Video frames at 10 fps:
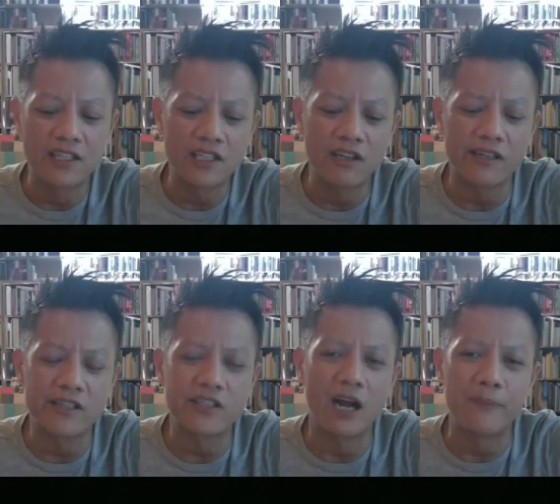not a
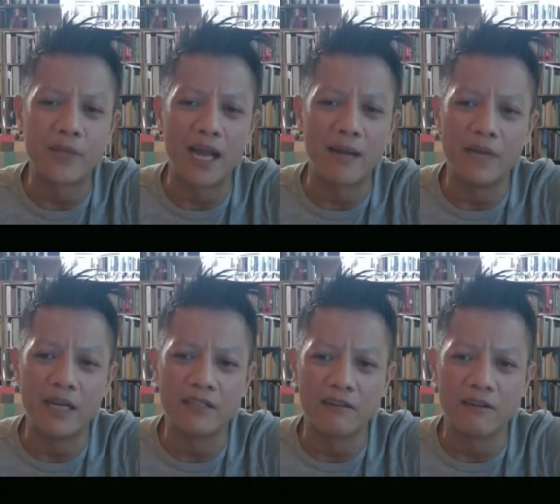stopgap
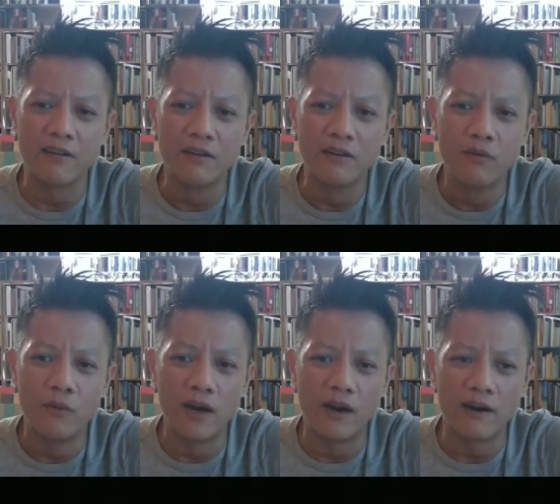measure
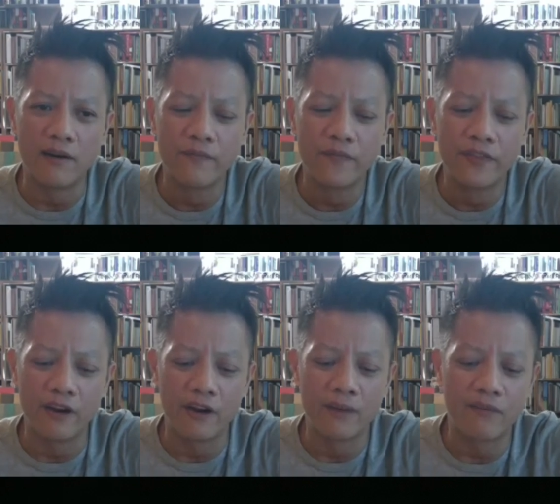where
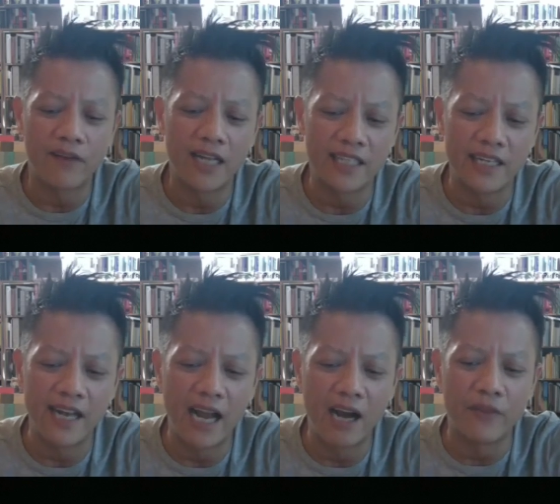they're improvising
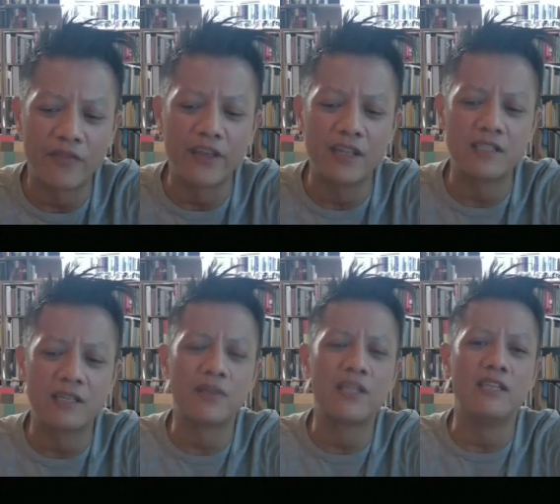now, but things
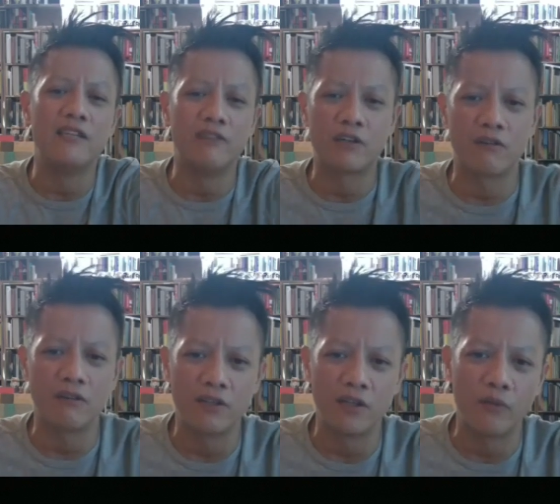completely return
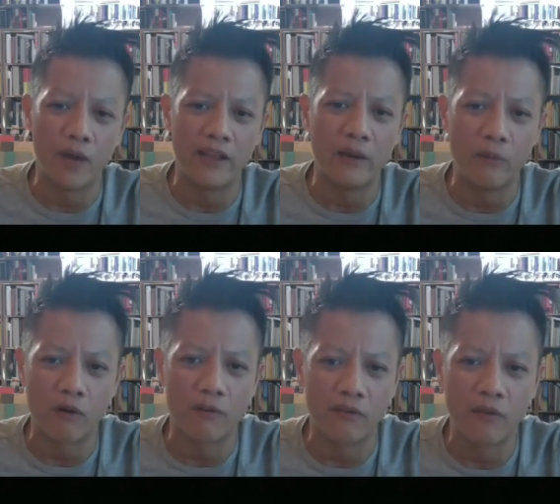to the way they were
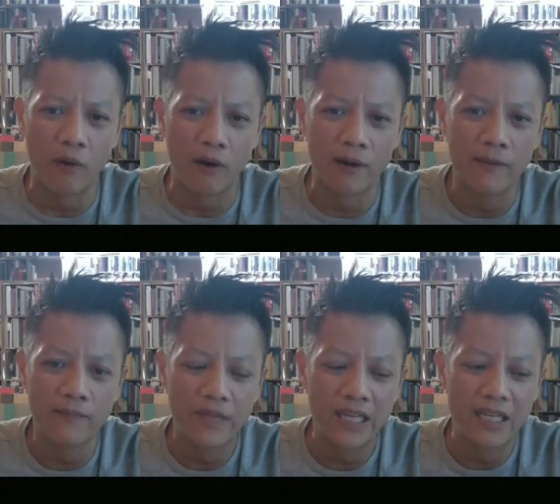before.
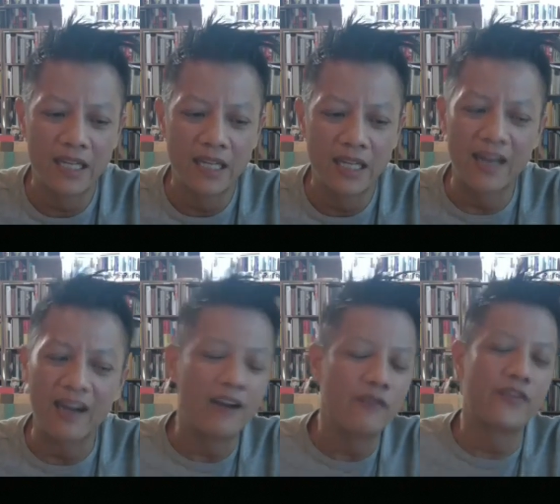I,
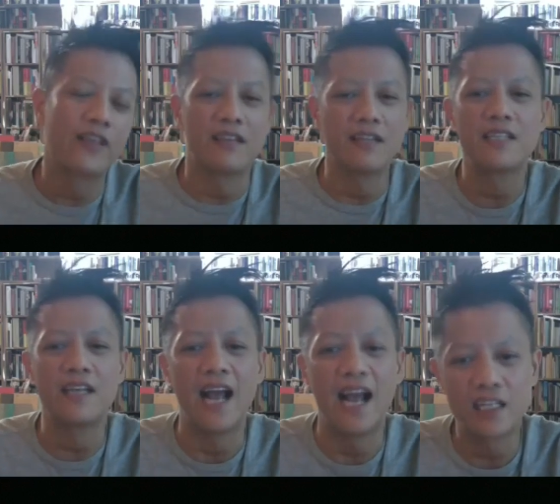I don't think things can
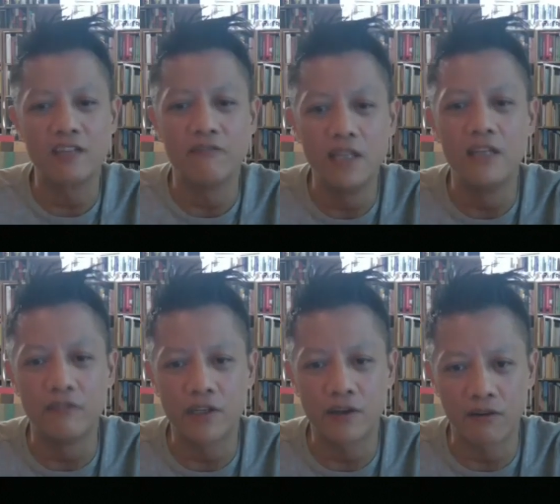actually really
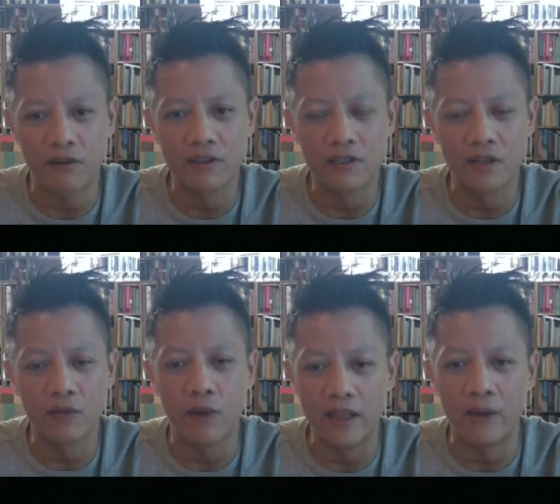return to the
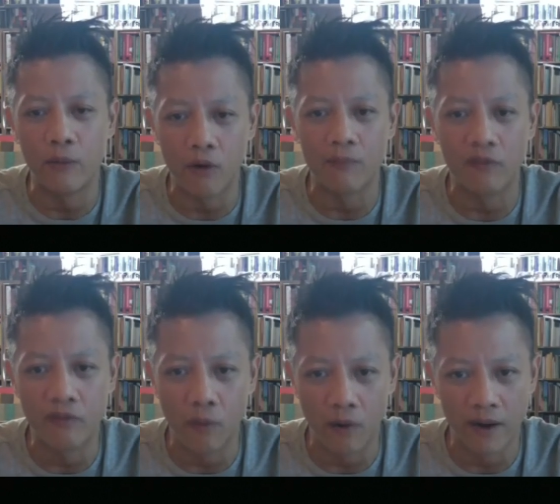way they were
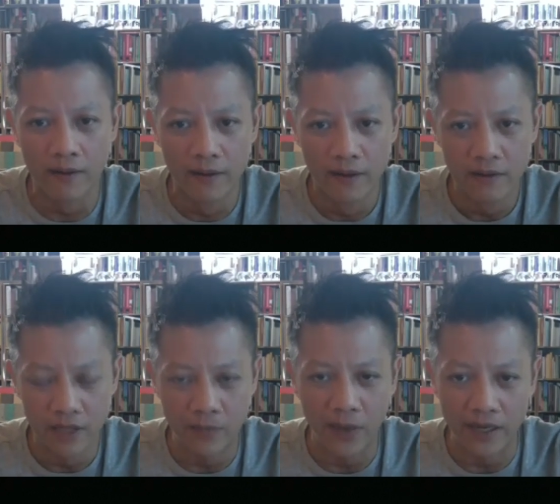before
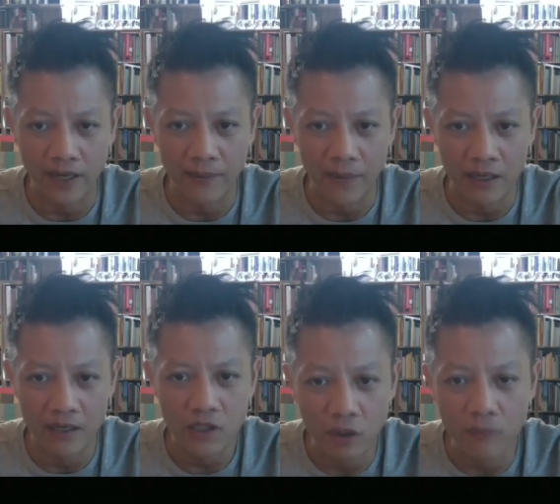this pandemic.
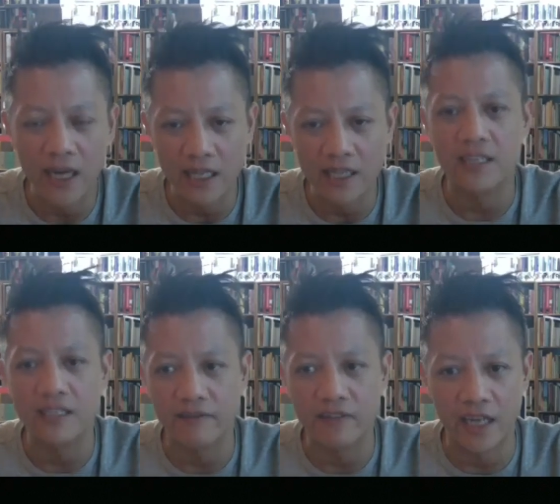So many things
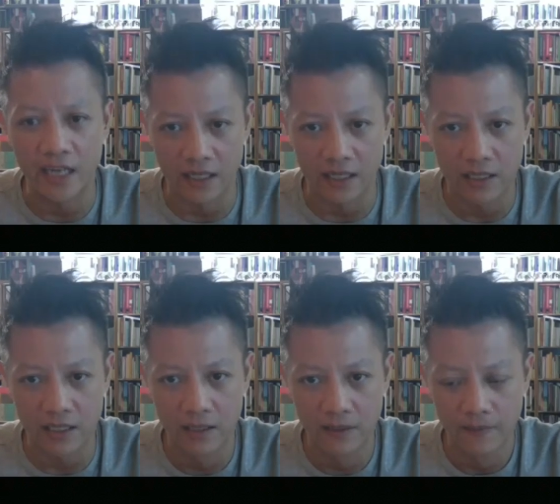have changed.
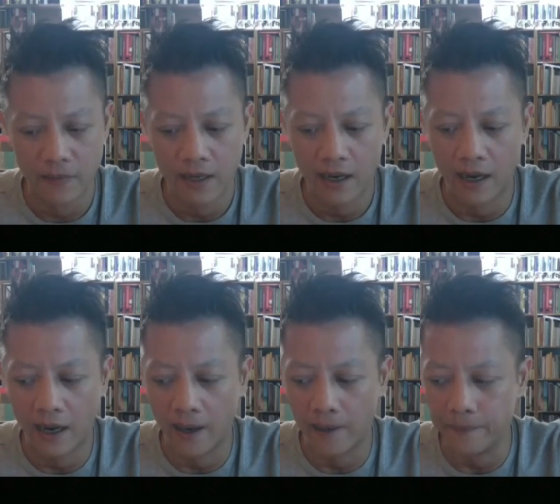Yes.
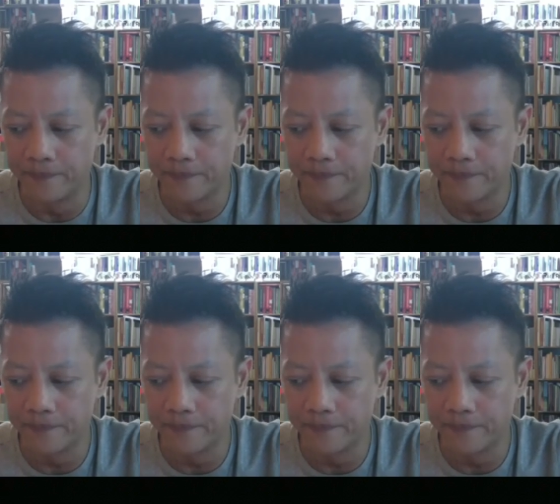Um,